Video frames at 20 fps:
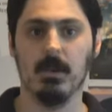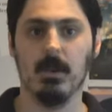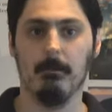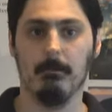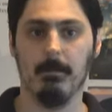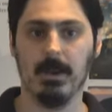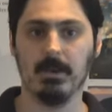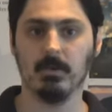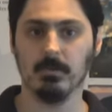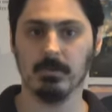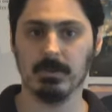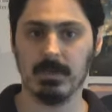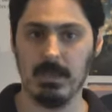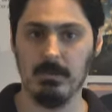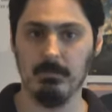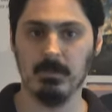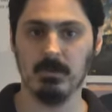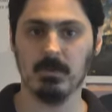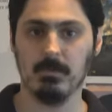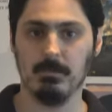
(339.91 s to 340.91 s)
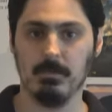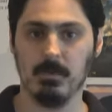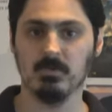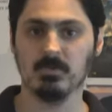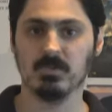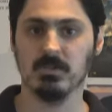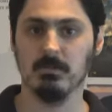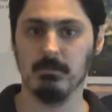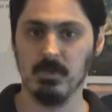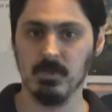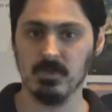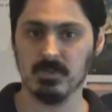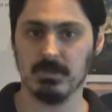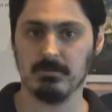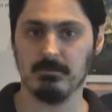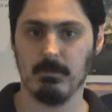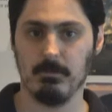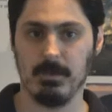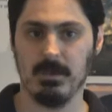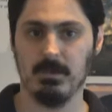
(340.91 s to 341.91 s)
Michael Kamen composed the music
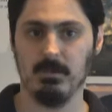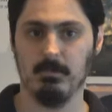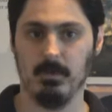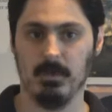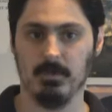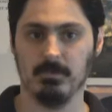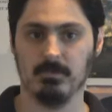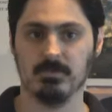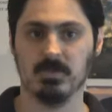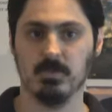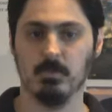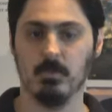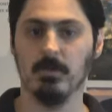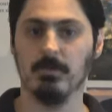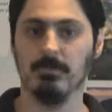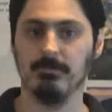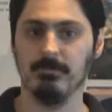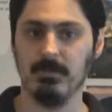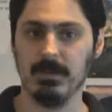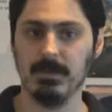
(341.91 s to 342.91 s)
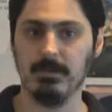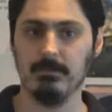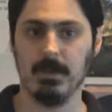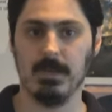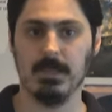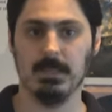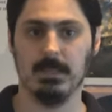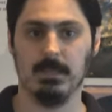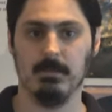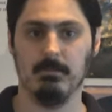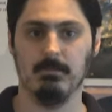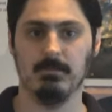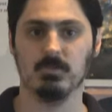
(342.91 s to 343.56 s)
for Band of Brothers and wrote a fitting main theme,